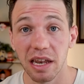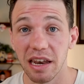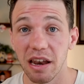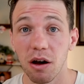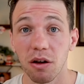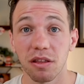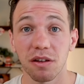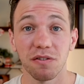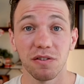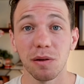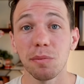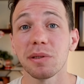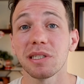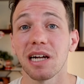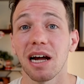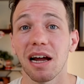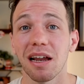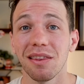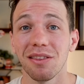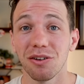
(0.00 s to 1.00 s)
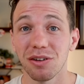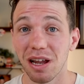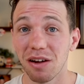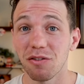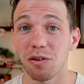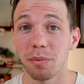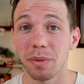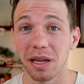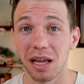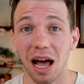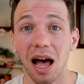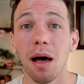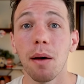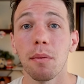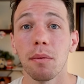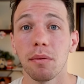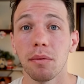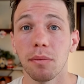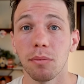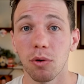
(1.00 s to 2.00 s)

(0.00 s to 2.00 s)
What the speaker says: Now, on the flip side, they'll never be up